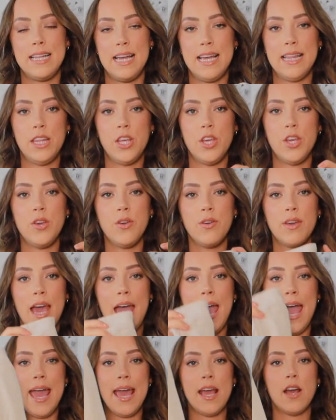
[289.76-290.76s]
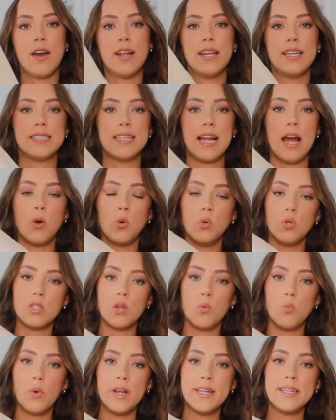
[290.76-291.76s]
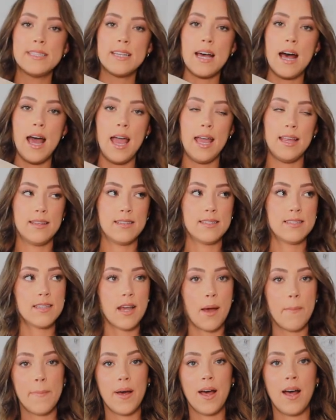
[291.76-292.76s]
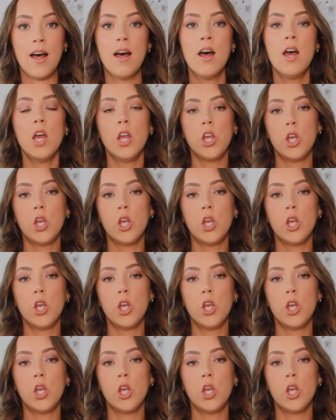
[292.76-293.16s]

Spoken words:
like in the UK, going into like autumn, winter, in the summer.